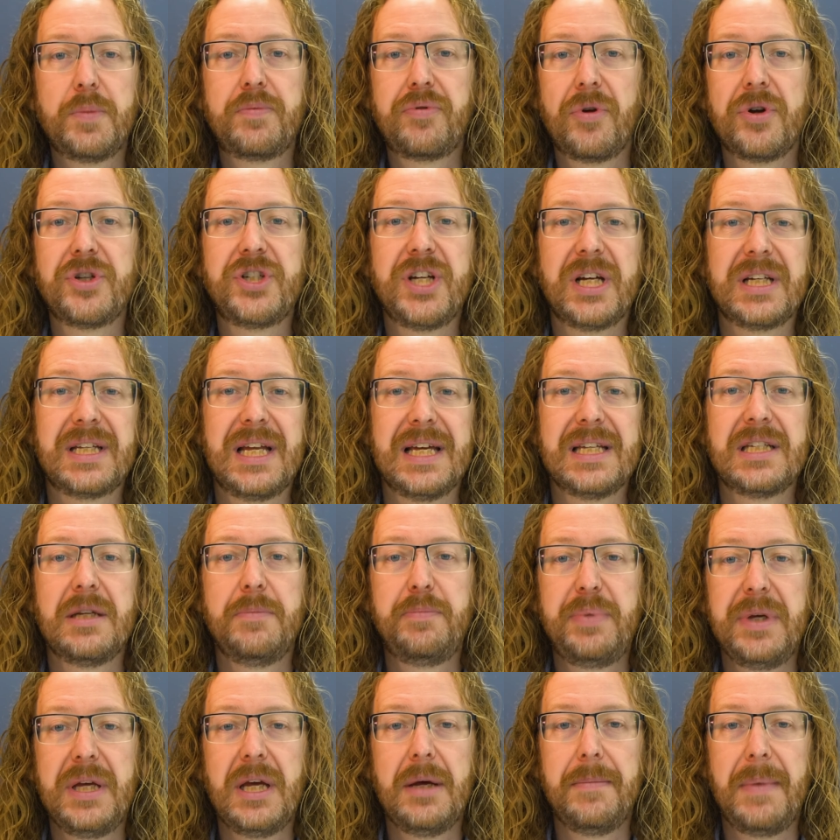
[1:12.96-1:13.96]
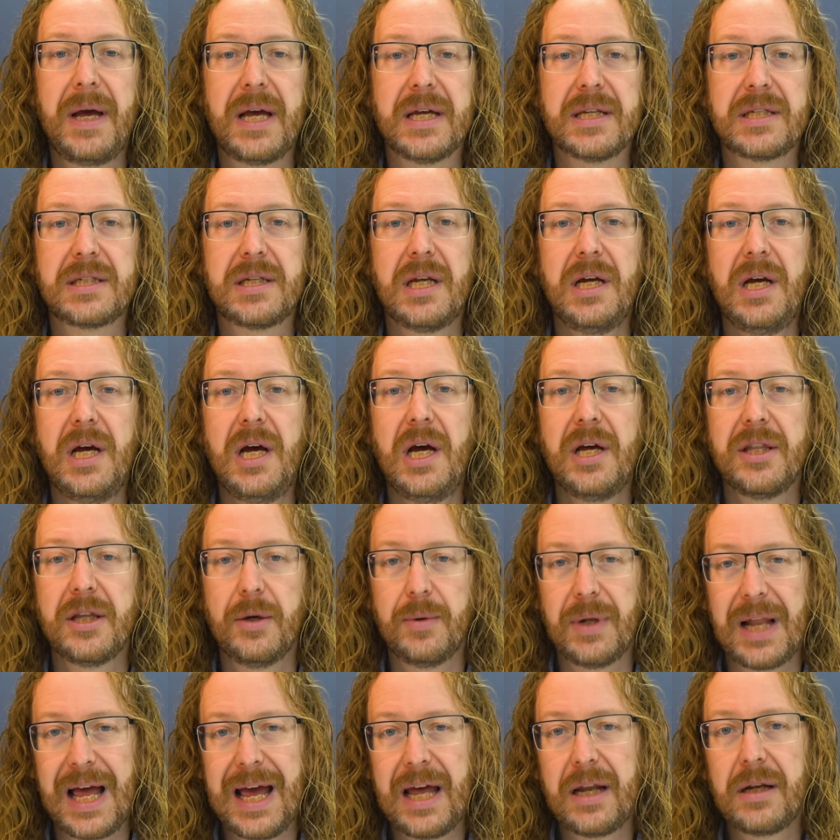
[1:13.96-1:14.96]
your project has a BMS that
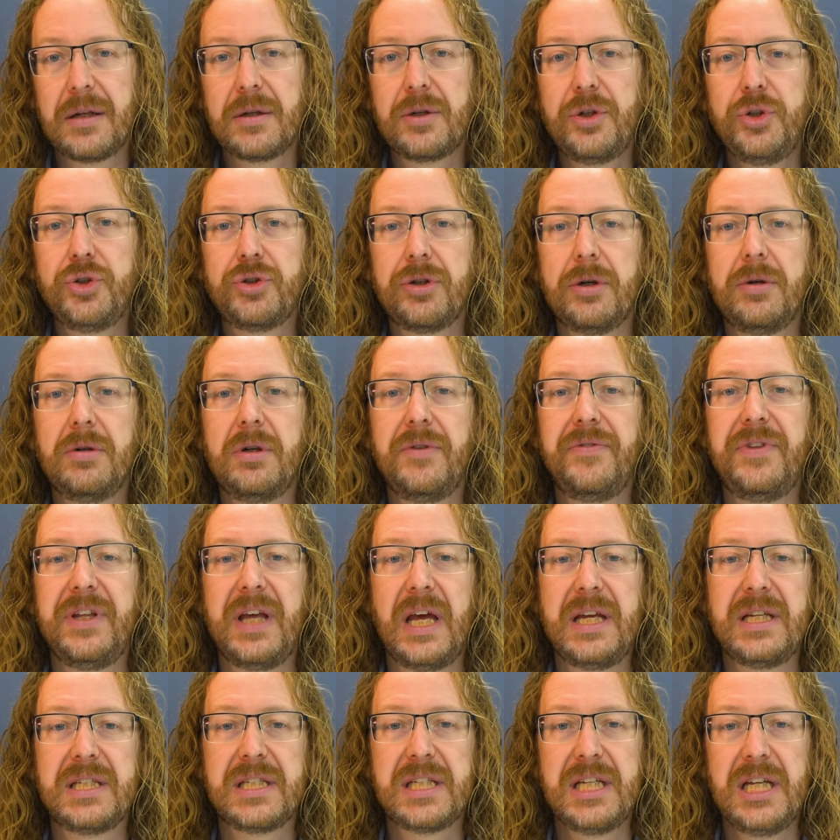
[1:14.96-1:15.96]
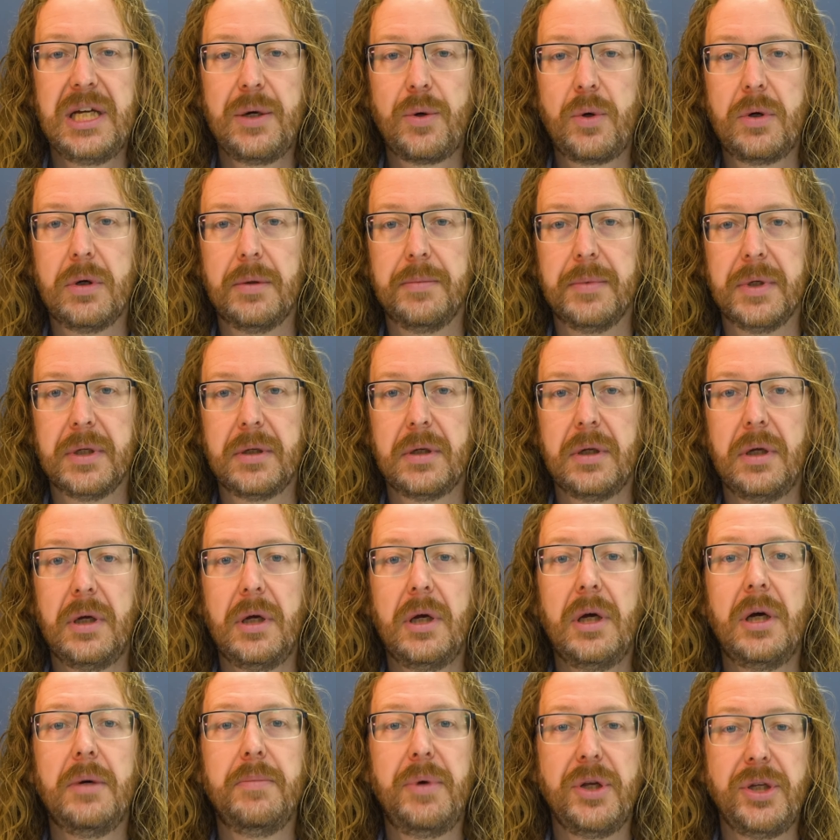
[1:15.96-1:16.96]
will handle control of the AC equipment
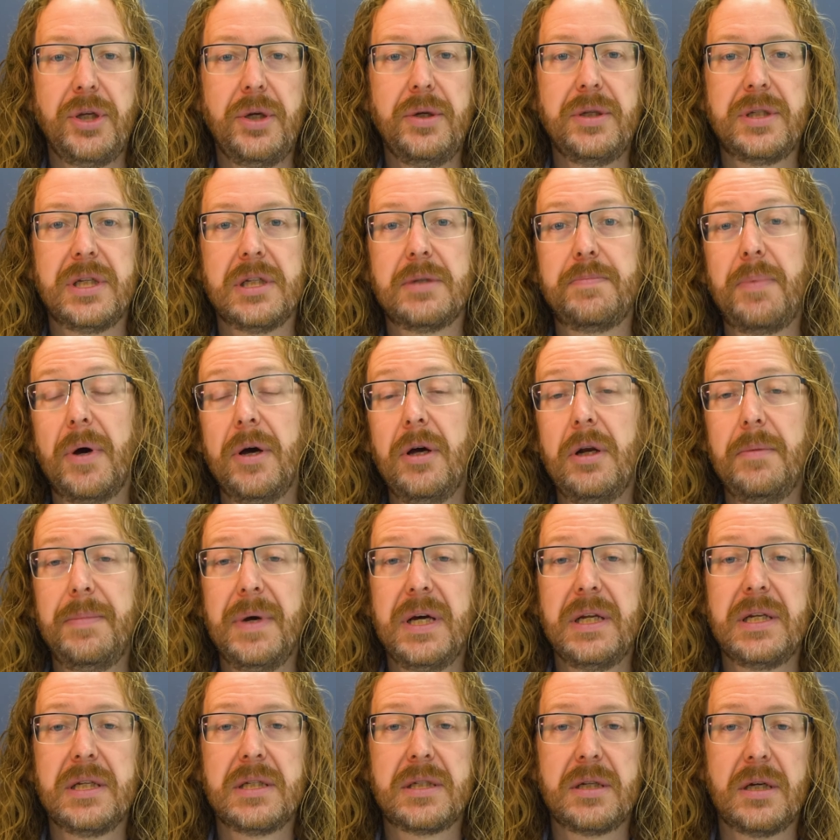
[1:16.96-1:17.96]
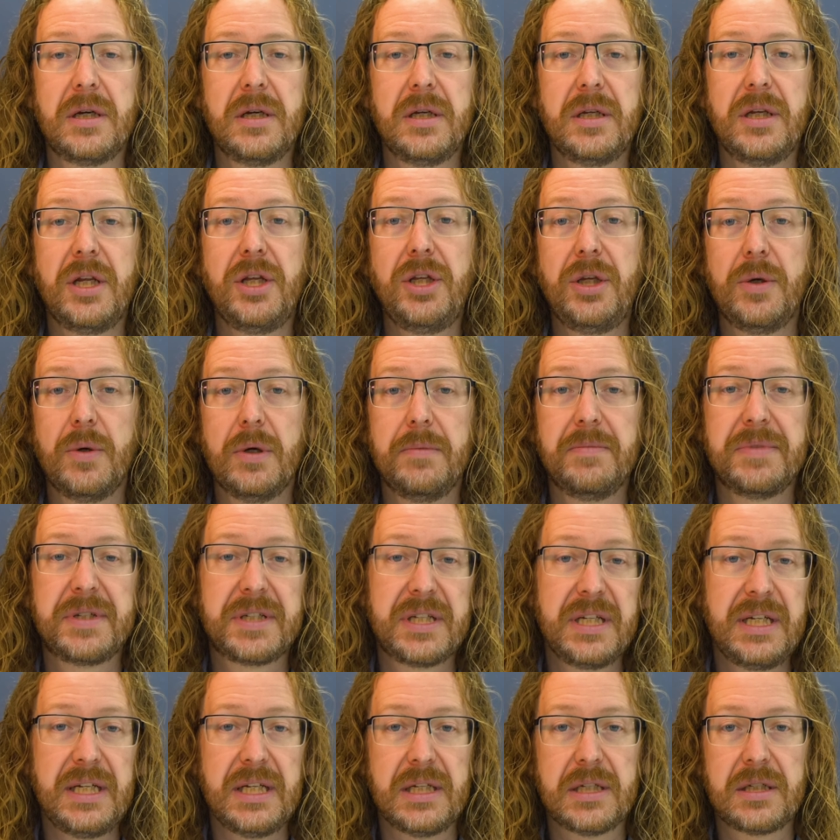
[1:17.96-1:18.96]
but uses Polar Bear Design
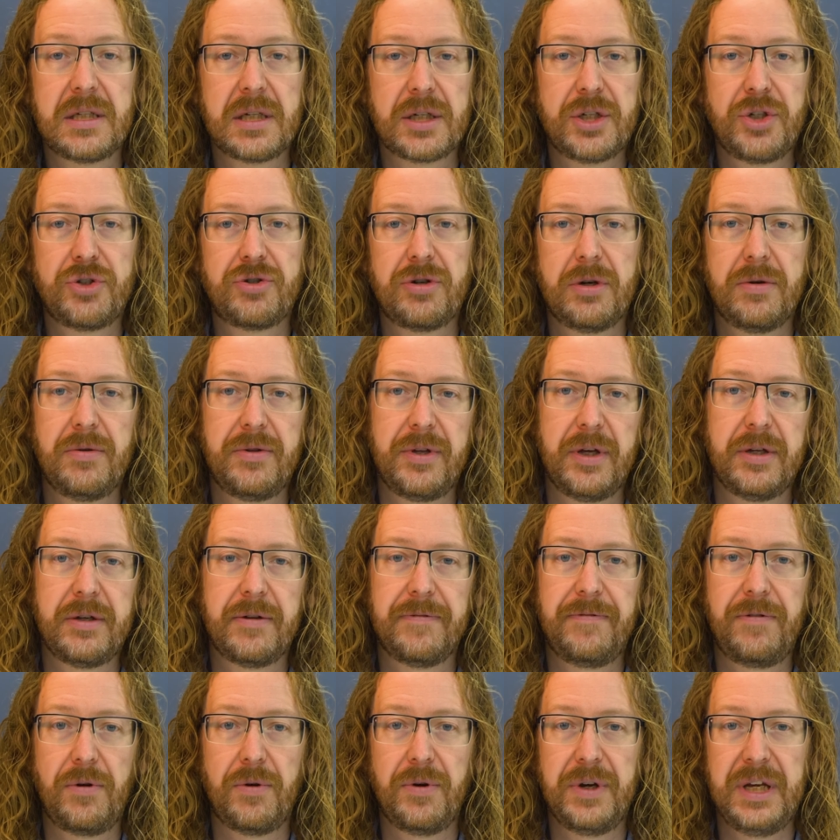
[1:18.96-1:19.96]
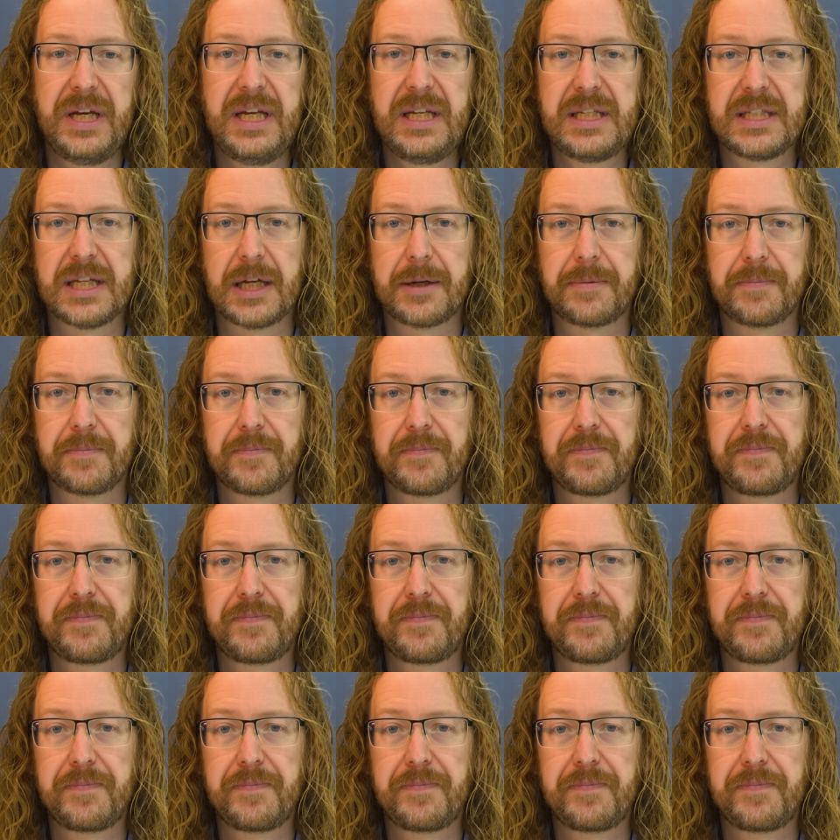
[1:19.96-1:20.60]
UMCs to control the underfloor heating.